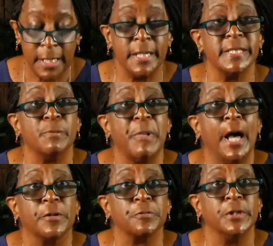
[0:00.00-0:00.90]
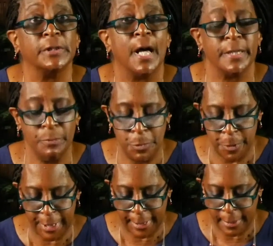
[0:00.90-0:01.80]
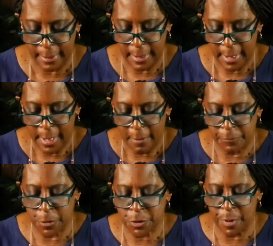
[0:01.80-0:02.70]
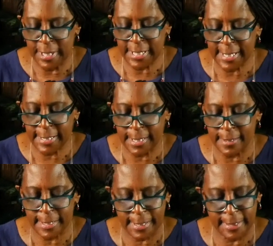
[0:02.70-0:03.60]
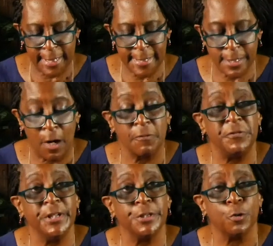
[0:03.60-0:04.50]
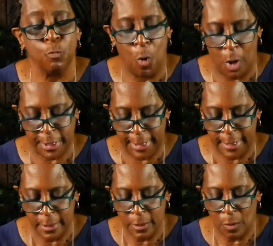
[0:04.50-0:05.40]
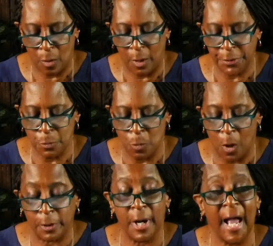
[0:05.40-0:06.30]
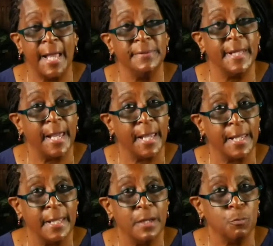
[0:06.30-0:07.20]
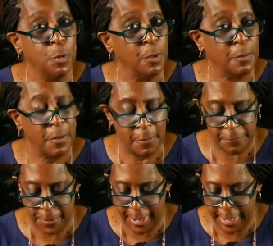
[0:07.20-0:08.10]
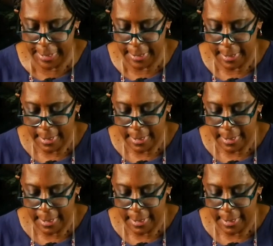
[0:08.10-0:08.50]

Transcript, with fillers: It is about 3 o'clock in the morning. Verse 26 tells us that they saw a figure walking on the water and they were afraid.